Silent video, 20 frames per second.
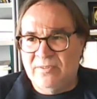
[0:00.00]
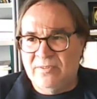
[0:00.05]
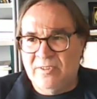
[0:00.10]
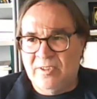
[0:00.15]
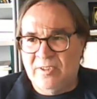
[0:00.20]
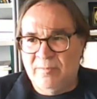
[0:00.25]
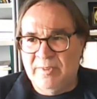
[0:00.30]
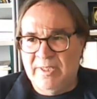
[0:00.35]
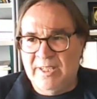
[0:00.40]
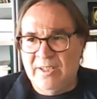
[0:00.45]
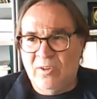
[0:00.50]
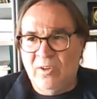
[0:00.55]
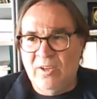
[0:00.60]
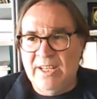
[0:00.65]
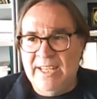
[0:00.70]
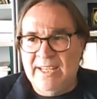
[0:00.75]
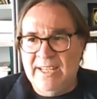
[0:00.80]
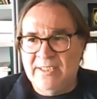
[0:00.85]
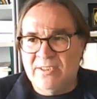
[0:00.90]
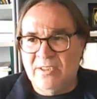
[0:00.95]
from the
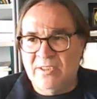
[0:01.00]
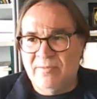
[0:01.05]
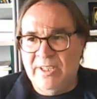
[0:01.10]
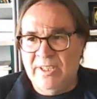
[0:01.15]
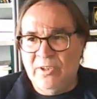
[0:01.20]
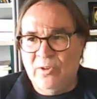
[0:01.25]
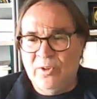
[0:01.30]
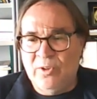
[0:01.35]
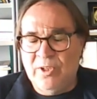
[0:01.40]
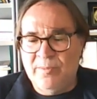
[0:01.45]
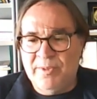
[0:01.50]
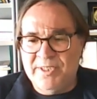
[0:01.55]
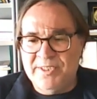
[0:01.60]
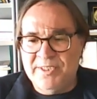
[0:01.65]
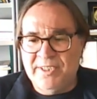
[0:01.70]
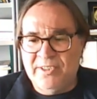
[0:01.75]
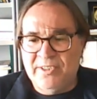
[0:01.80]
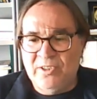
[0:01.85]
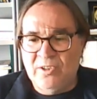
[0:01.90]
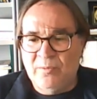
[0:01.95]
colleagues of the
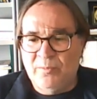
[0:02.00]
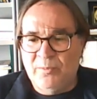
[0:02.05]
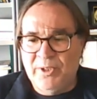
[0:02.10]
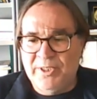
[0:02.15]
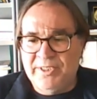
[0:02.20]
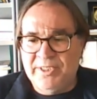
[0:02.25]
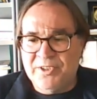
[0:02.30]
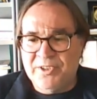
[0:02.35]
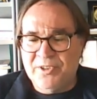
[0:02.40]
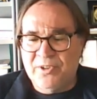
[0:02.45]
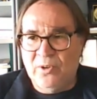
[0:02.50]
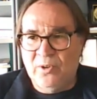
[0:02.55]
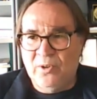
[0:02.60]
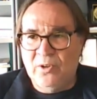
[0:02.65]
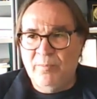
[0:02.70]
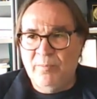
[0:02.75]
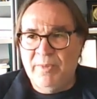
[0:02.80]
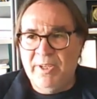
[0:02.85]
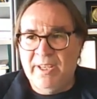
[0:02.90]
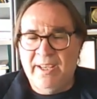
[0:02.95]
University of British
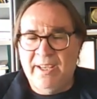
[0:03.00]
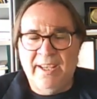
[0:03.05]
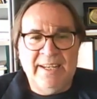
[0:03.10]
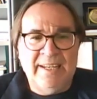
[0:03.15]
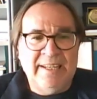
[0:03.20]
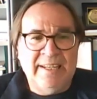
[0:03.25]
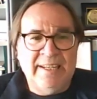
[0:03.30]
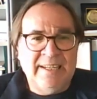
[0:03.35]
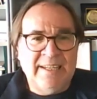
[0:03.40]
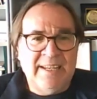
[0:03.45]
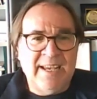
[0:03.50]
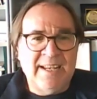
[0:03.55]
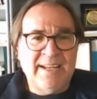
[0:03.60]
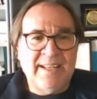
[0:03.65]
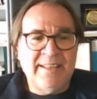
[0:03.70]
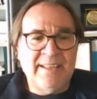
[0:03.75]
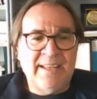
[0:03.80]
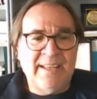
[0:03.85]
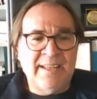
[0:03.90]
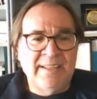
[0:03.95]
Columbia in
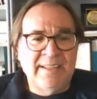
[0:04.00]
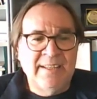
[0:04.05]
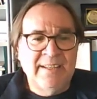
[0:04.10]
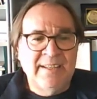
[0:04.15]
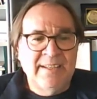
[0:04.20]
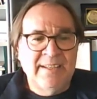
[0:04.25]
Canada